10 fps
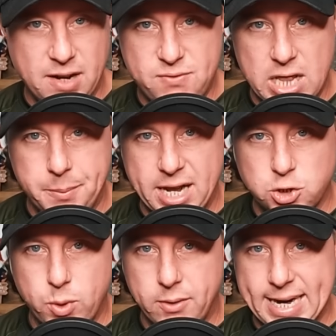You can follow me on
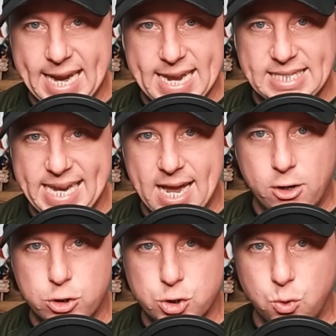Twitter at
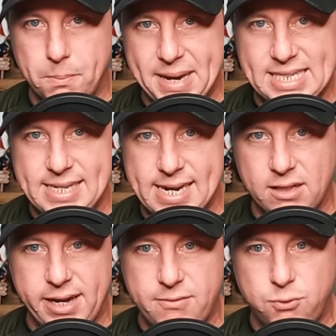
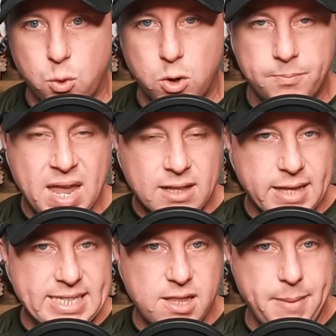KC_BTL84.
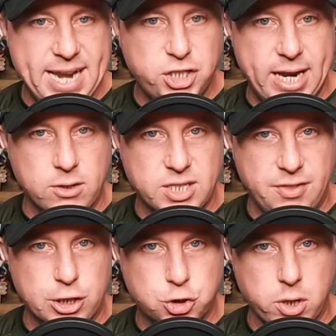Link to the main channels in
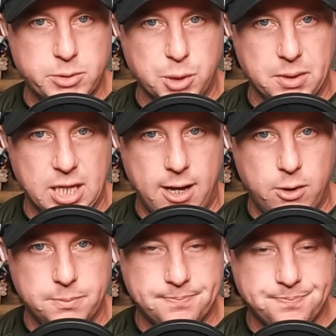the description below.